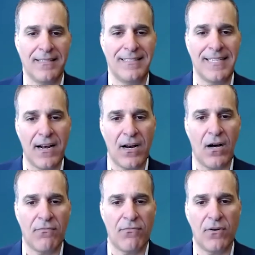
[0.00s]
debt
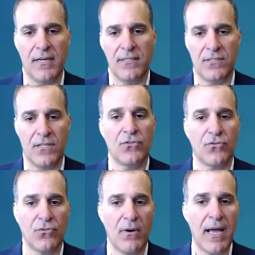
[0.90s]
offerings than
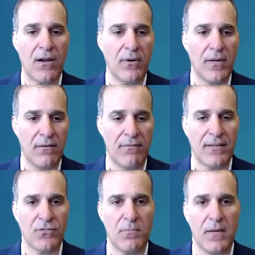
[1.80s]
true equity
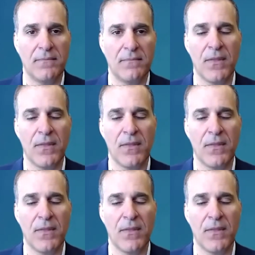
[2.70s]
investment.